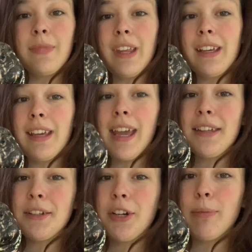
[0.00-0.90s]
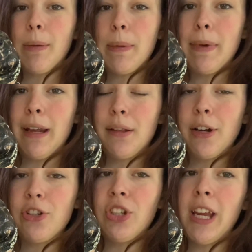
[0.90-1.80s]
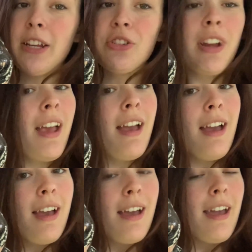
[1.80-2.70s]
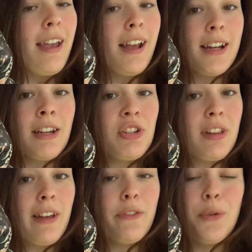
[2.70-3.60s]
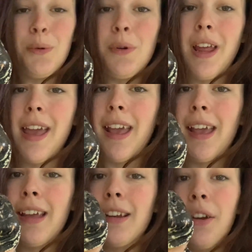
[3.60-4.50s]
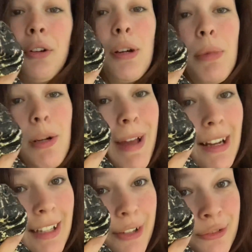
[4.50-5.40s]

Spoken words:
Okay, so her puppy pads are changed, and she's got food, and we're going to put her back now.